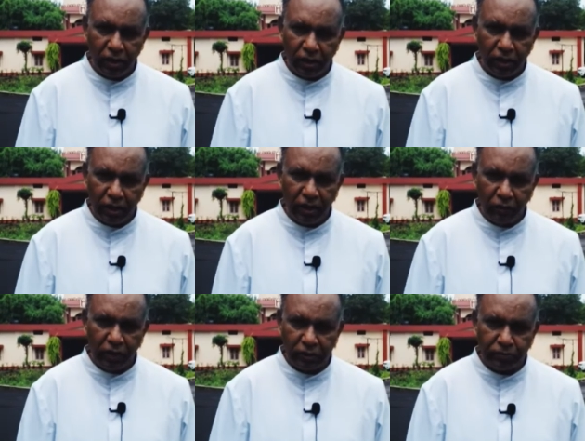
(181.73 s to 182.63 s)
He
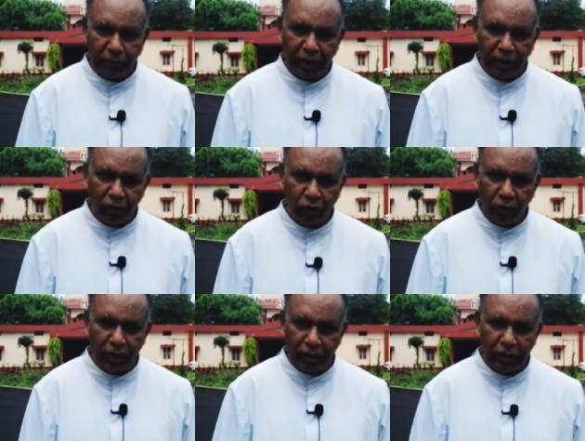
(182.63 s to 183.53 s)
was made
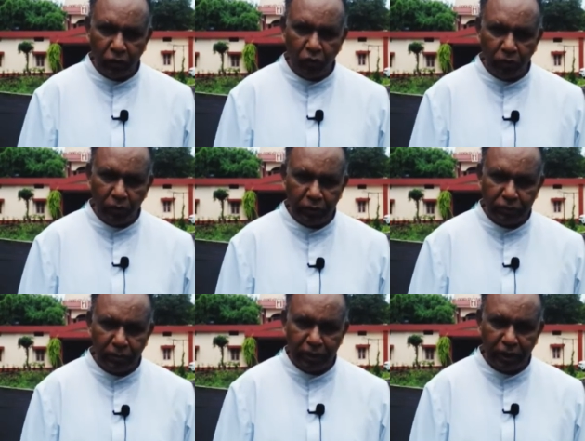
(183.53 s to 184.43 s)
holy in the womb of his
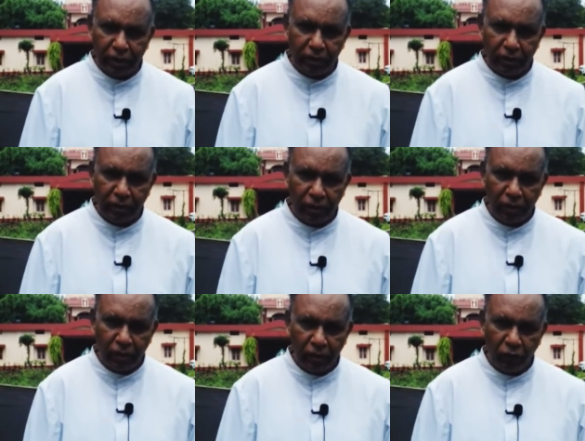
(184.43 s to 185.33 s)
mother.
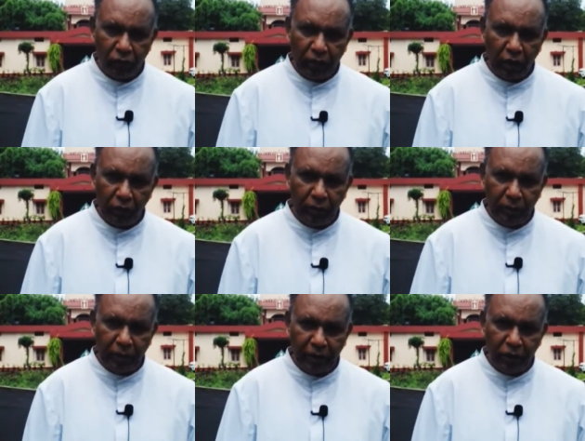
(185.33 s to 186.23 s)
We have been
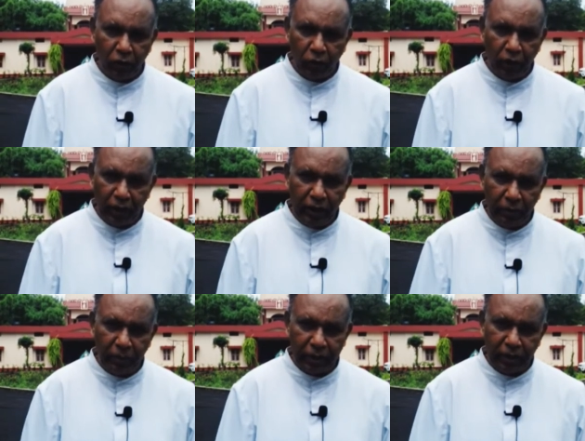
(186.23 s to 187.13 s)
made holy
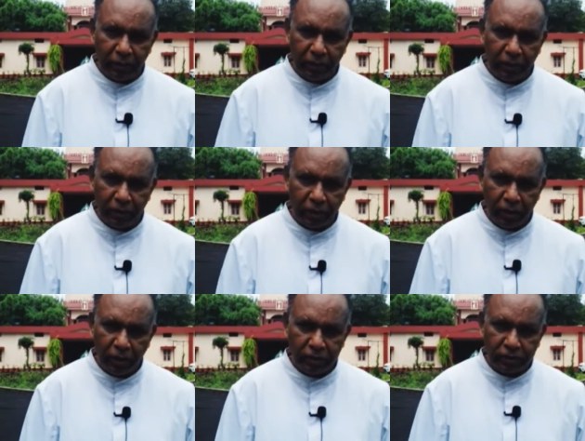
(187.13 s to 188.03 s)
by the
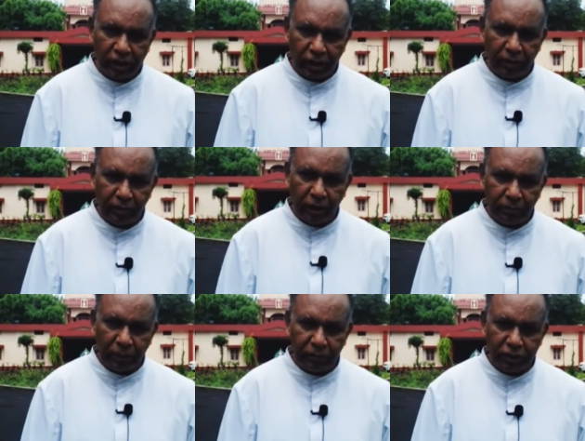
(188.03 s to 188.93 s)
sacrament of
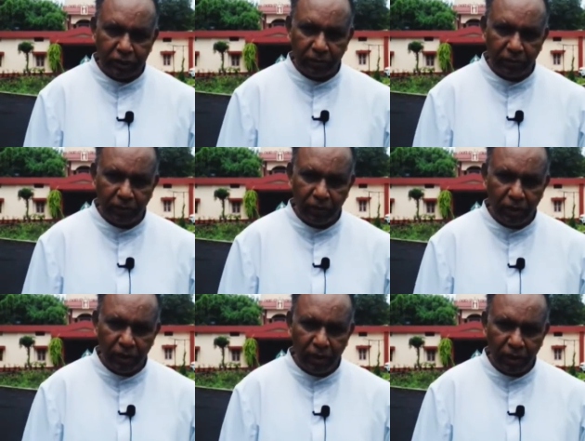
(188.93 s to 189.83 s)
baptism.
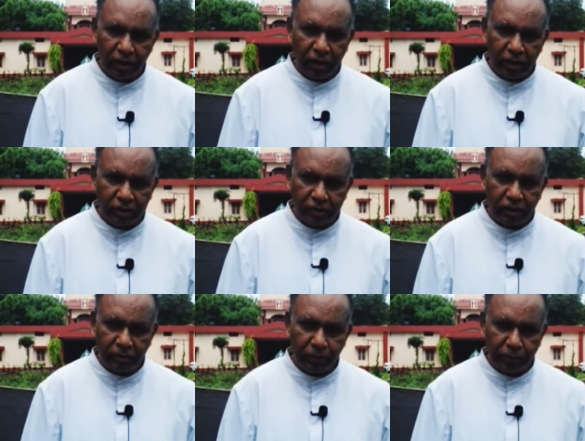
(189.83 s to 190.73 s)
Let us
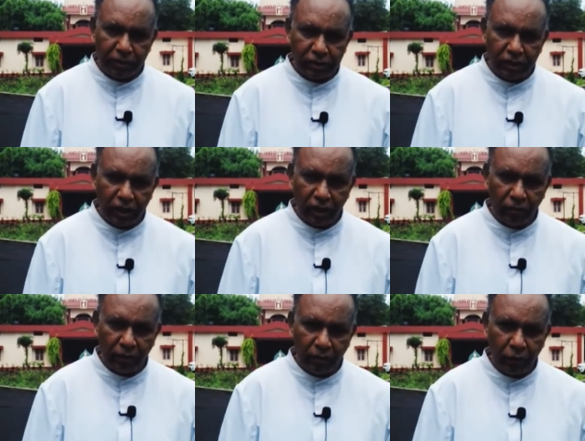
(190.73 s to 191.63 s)
preserve
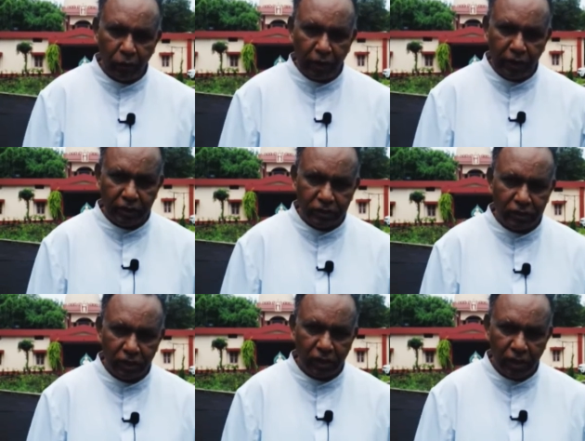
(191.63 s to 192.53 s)
our holiness
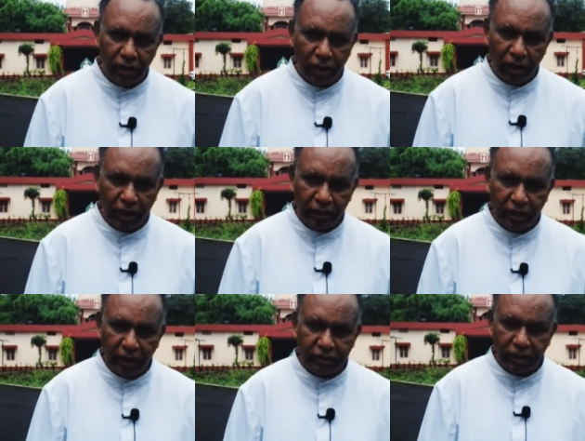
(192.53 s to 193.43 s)
and the
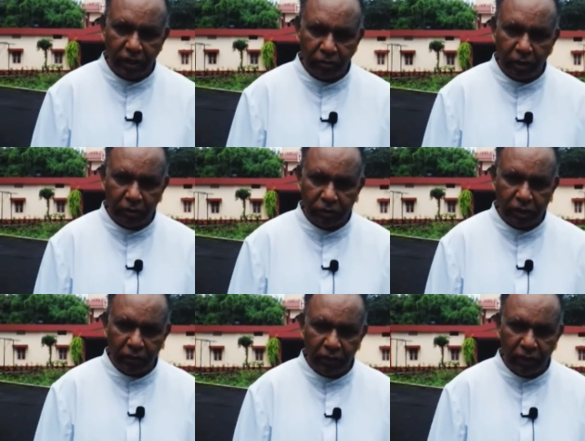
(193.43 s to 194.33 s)
grace that we have
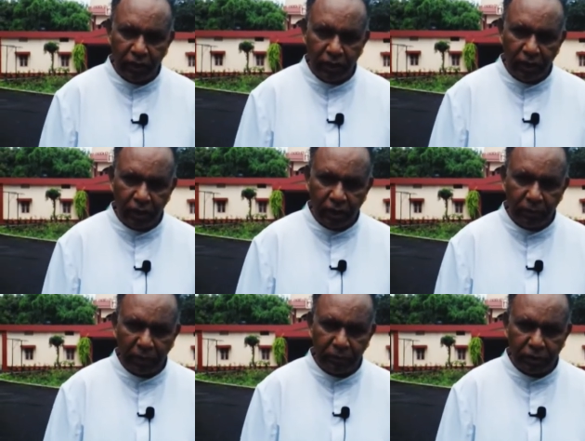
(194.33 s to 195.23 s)
received in
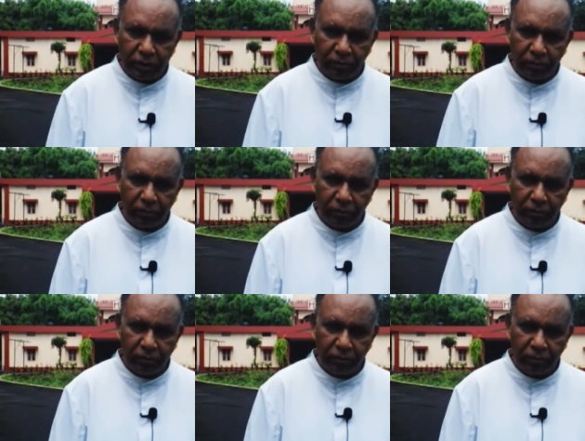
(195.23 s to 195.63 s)
baptism.